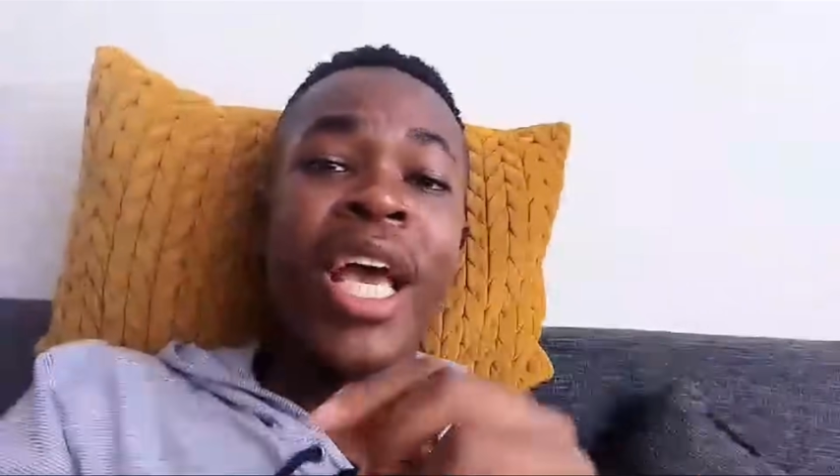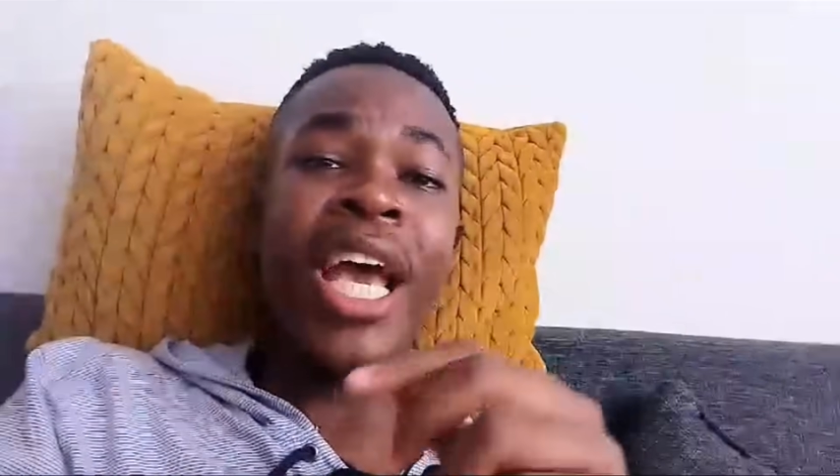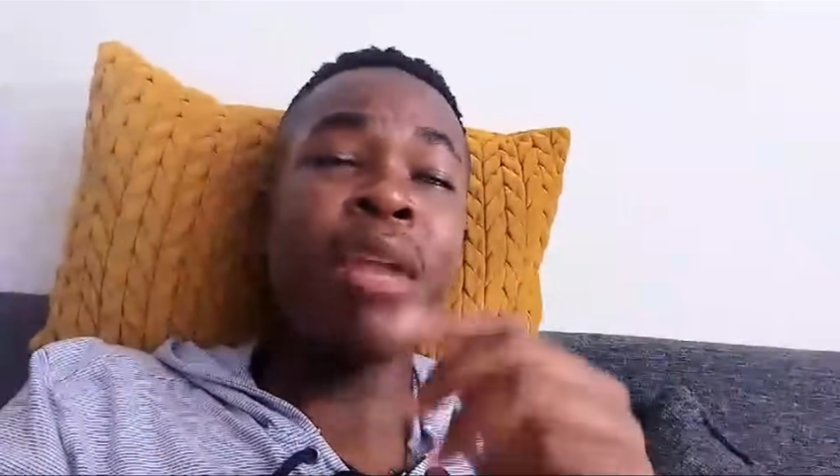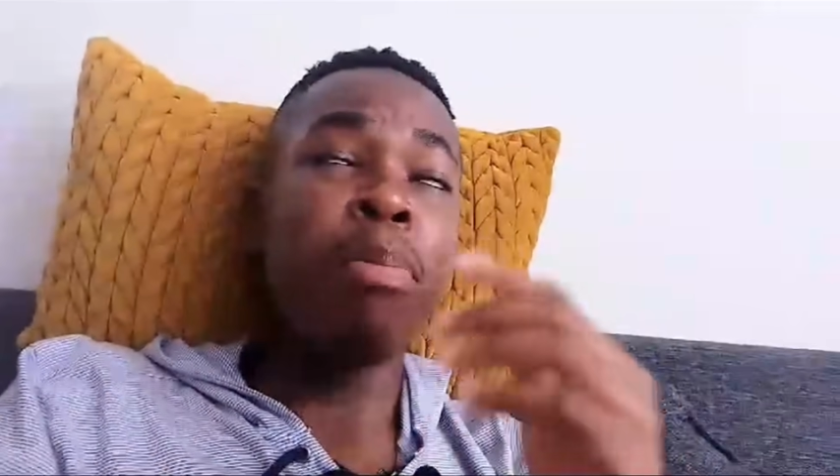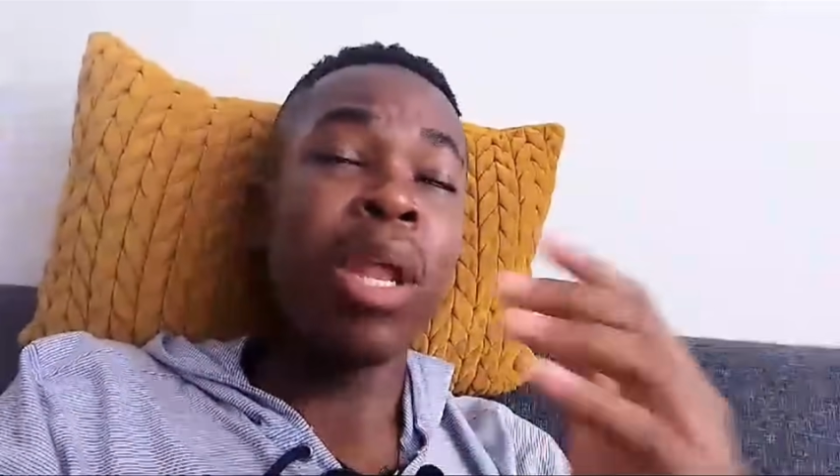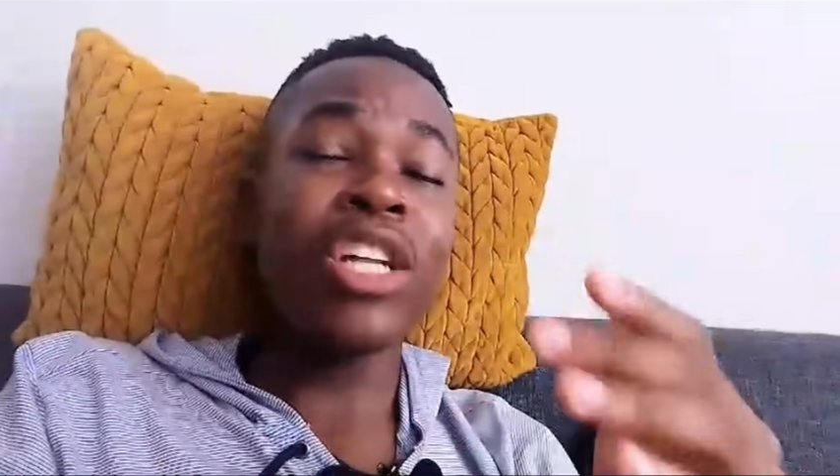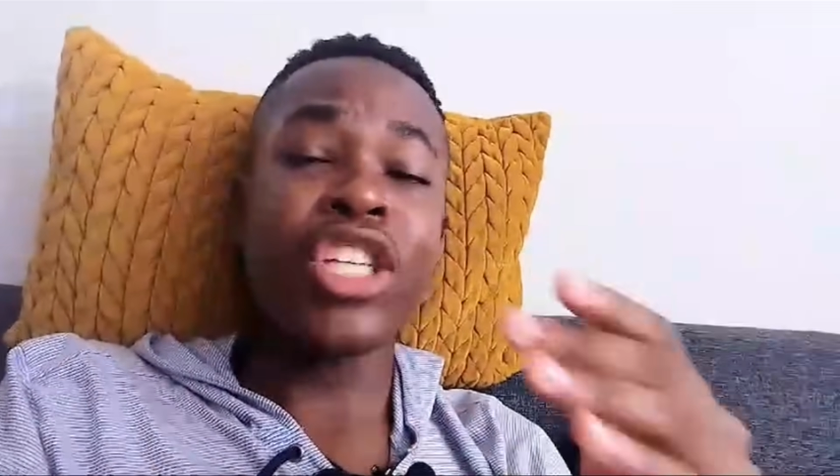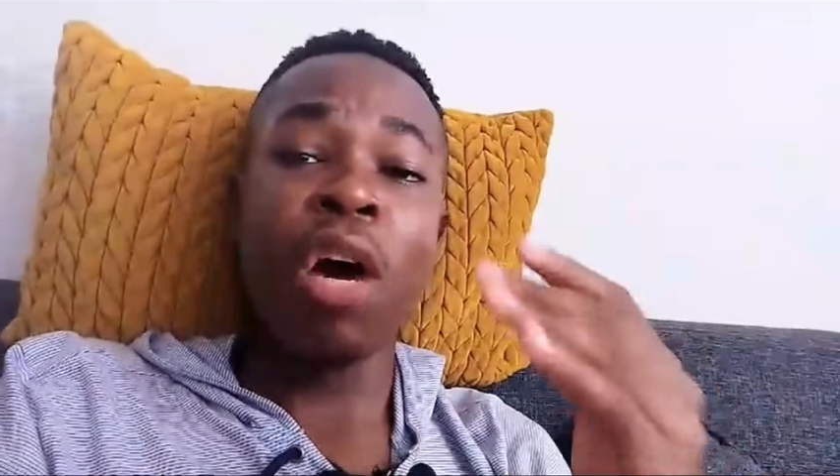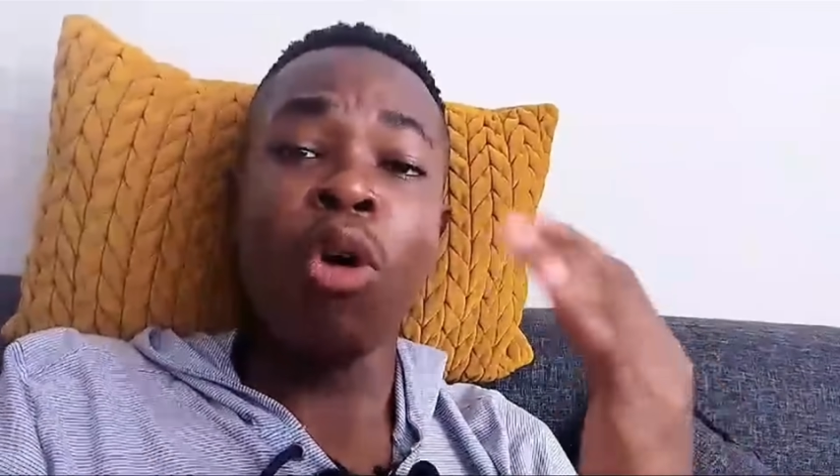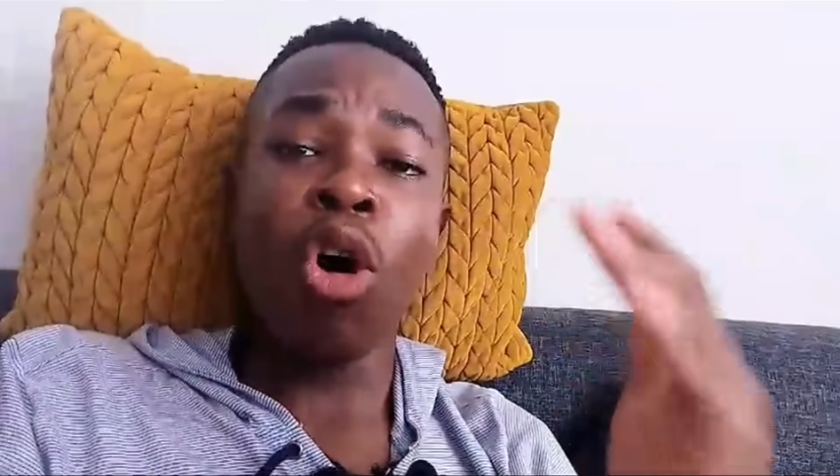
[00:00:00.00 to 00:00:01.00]
and plunge
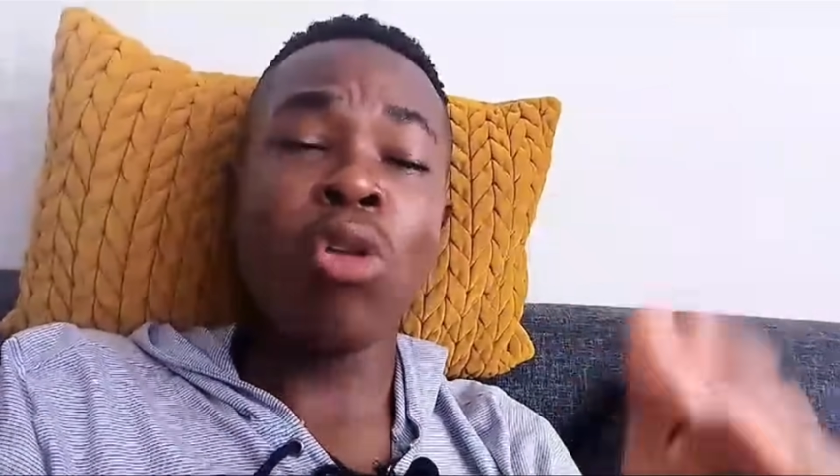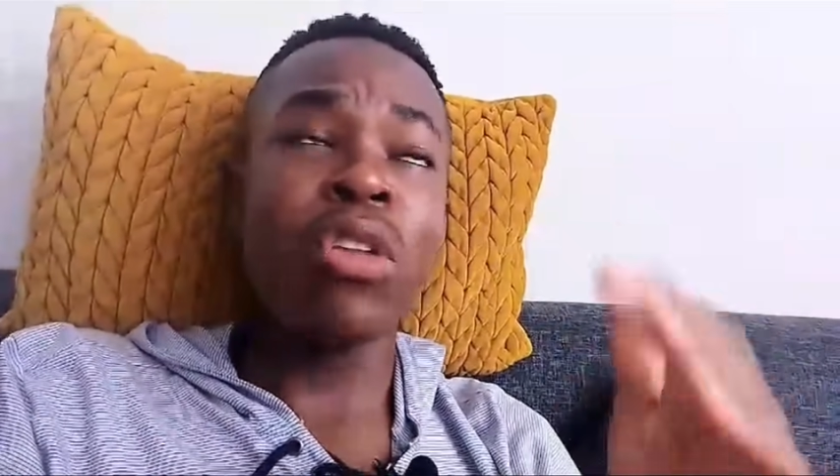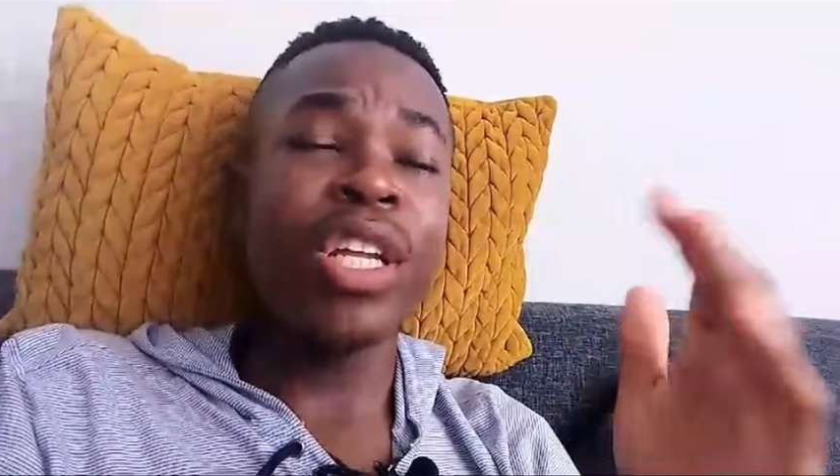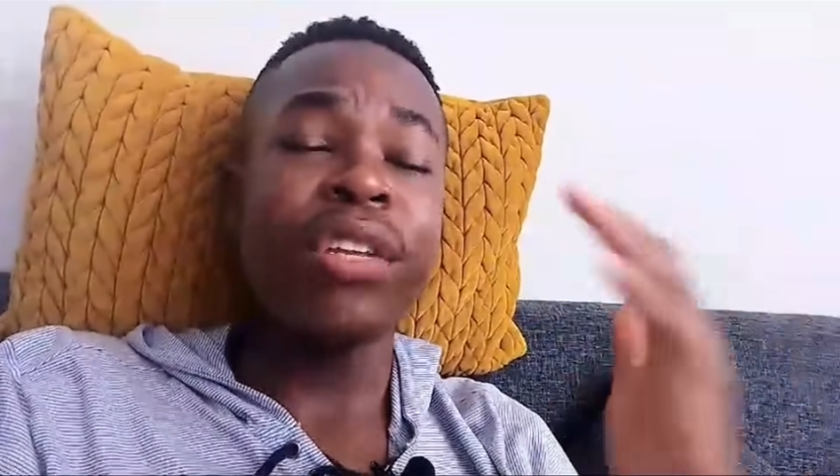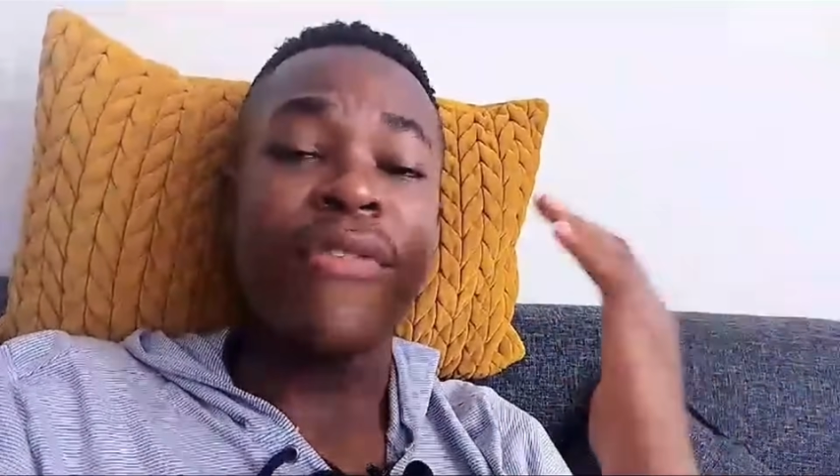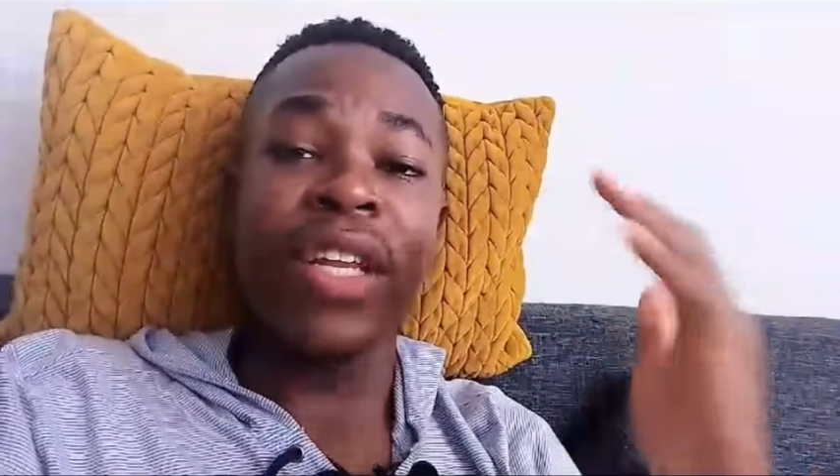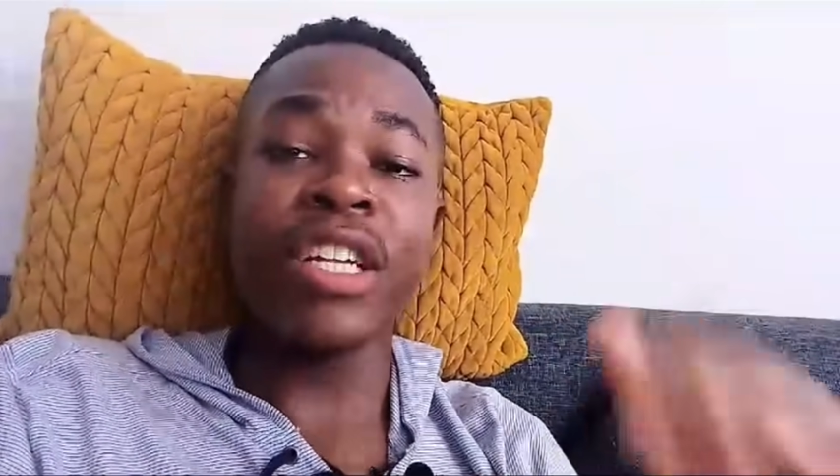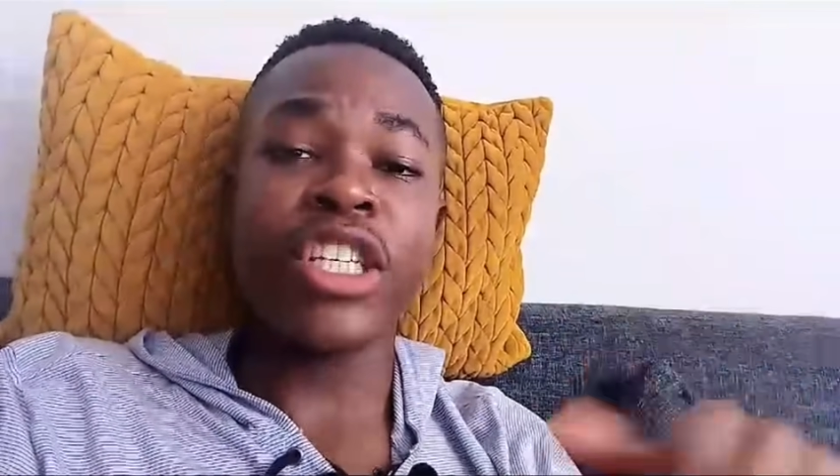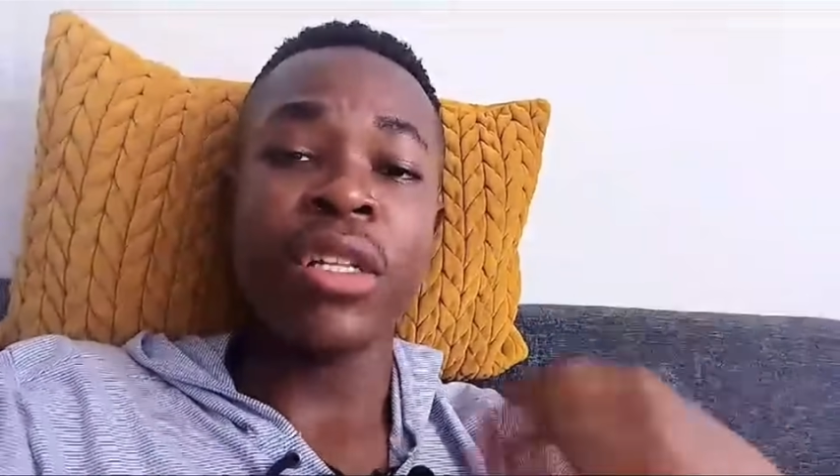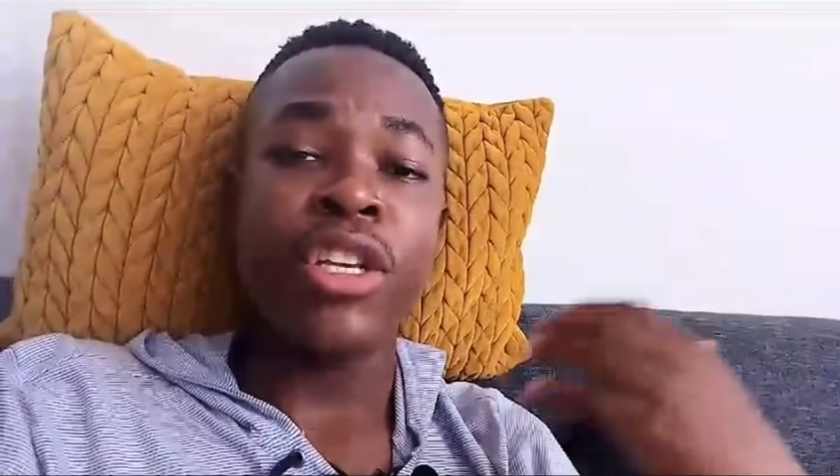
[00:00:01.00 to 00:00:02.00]
our already
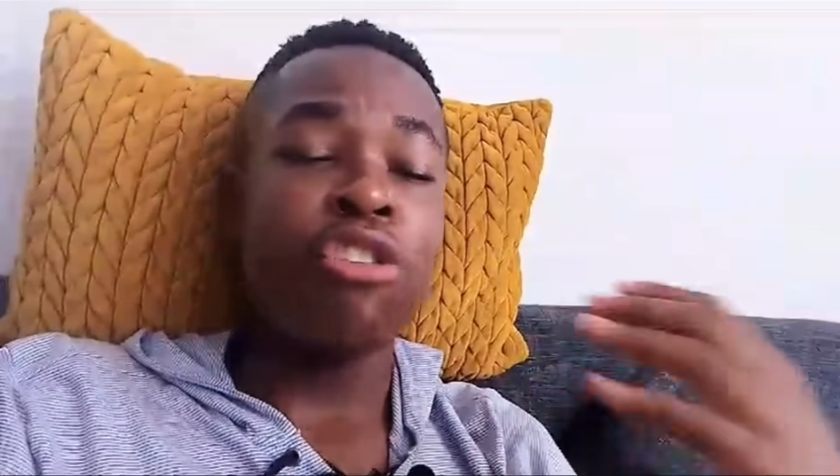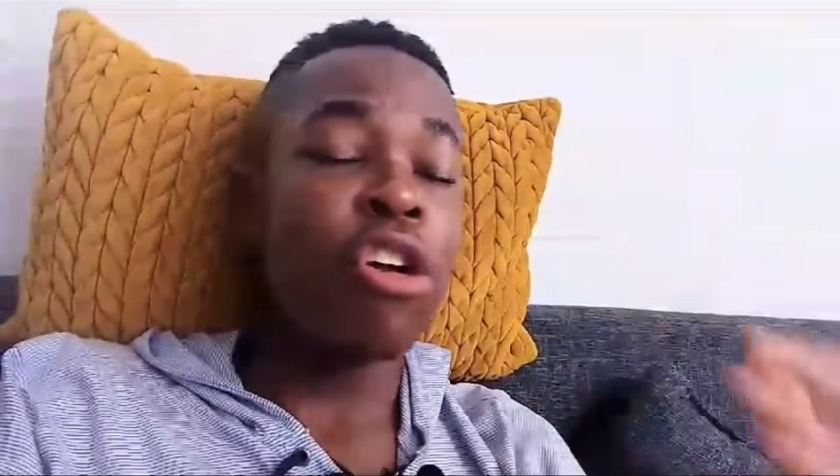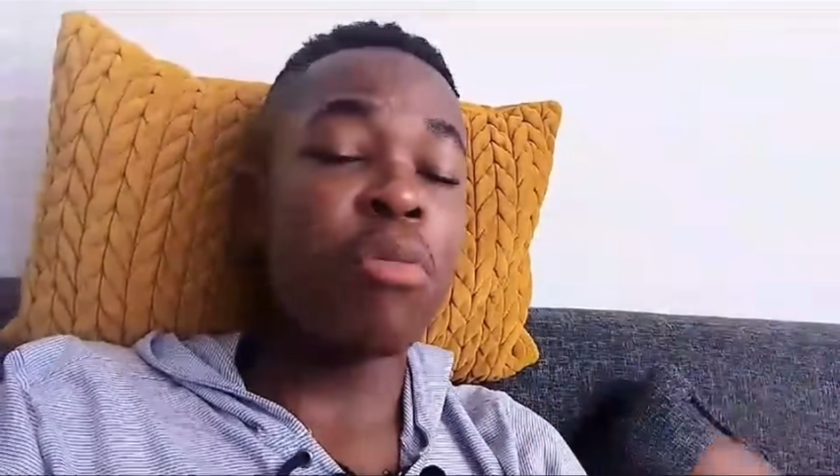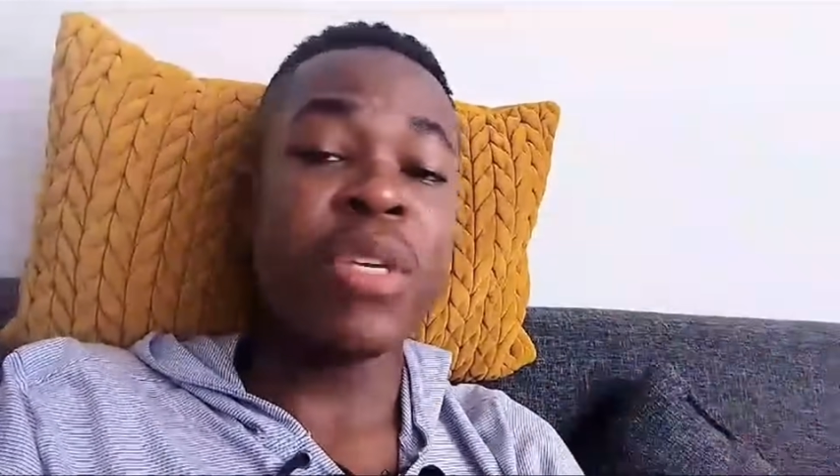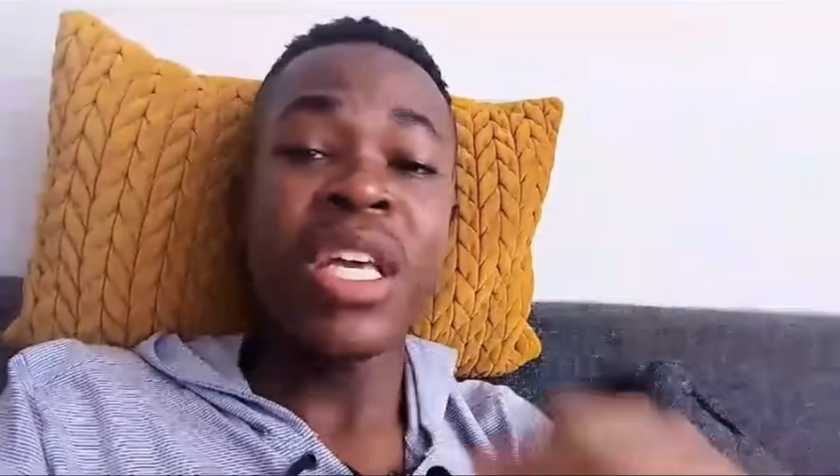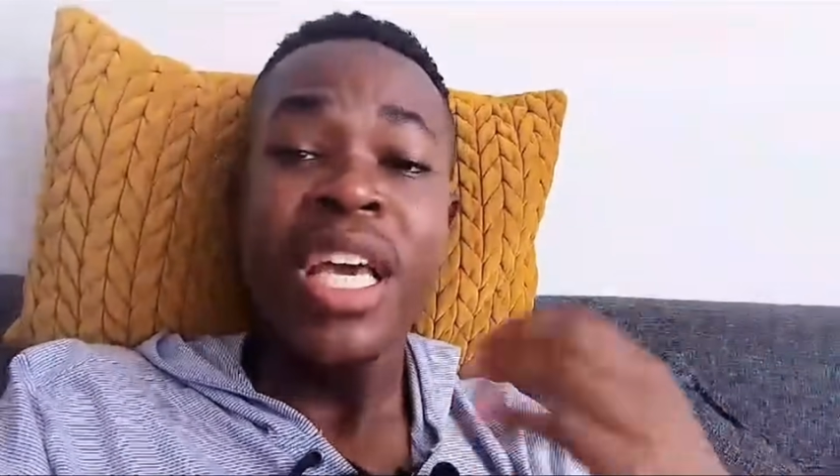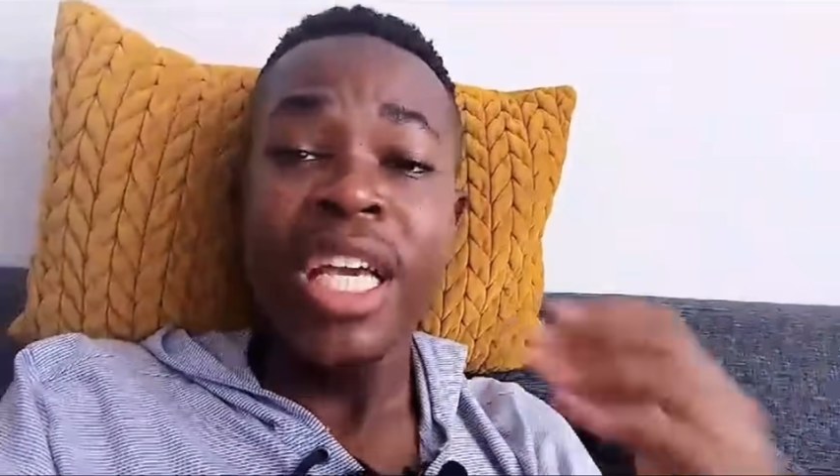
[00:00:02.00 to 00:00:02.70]
fragile economy